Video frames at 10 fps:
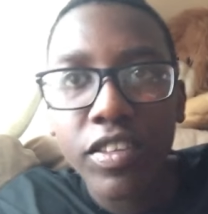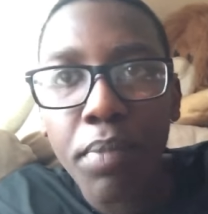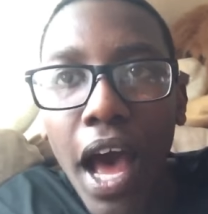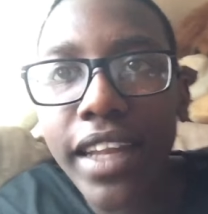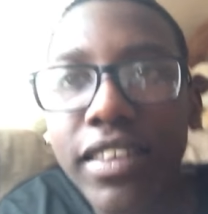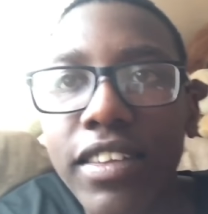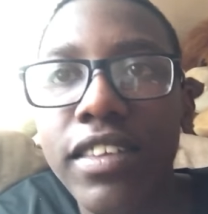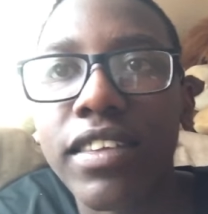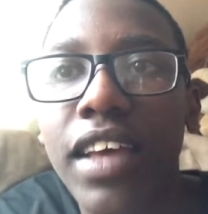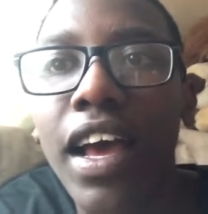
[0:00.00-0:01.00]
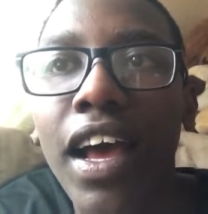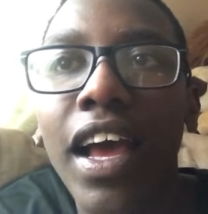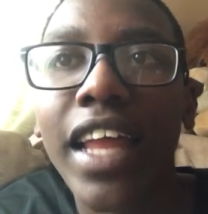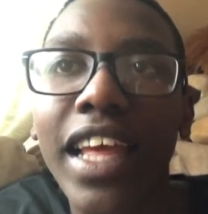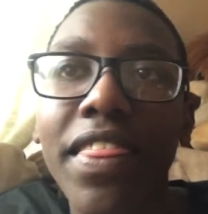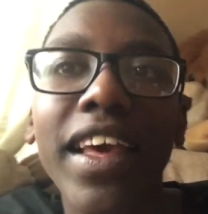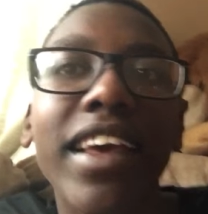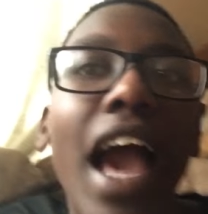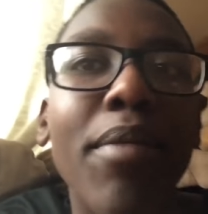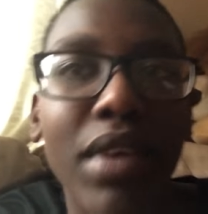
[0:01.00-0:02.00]
spot, uh, and I
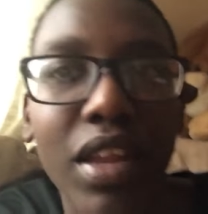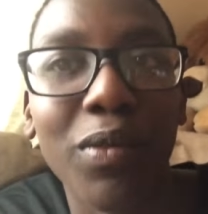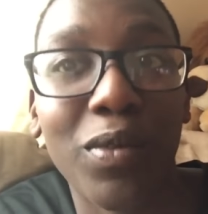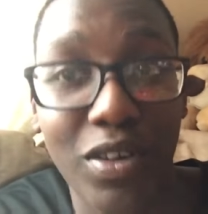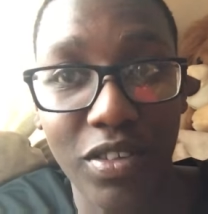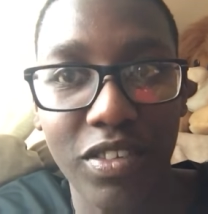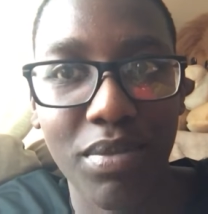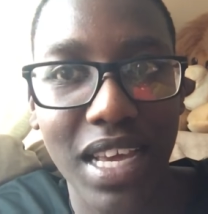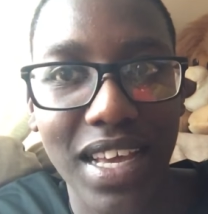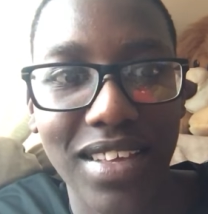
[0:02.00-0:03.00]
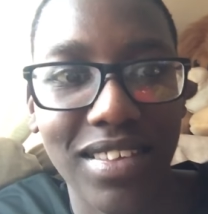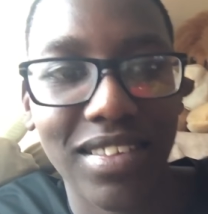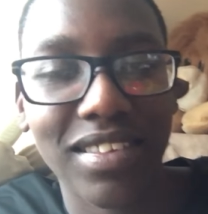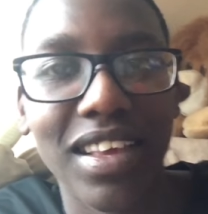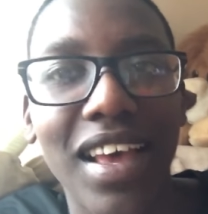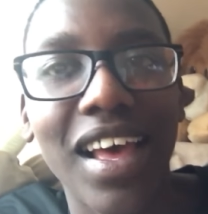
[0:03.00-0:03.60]
think I made it worse because